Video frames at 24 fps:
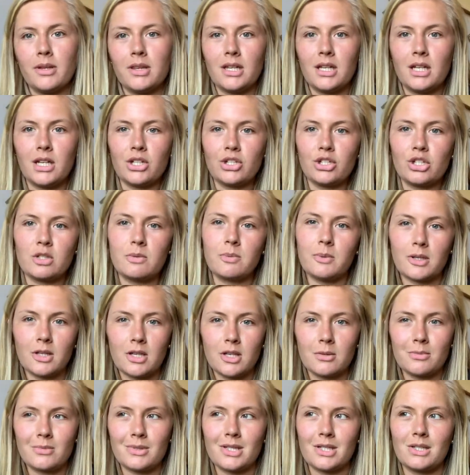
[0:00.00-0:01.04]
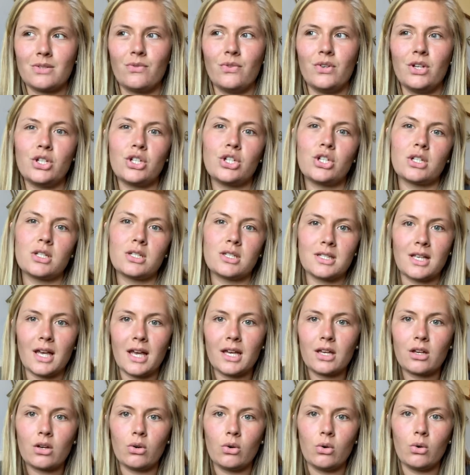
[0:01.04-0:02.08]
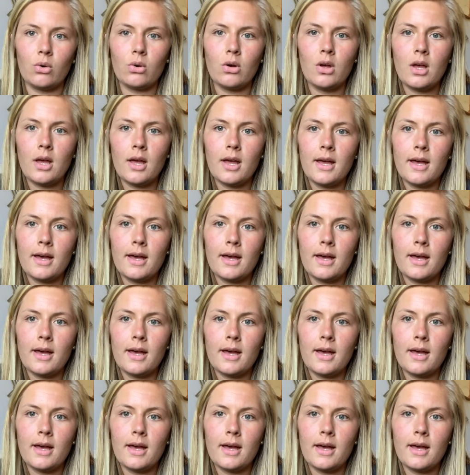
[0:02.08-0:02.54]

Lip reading: And then it just becomes this vicious cycle.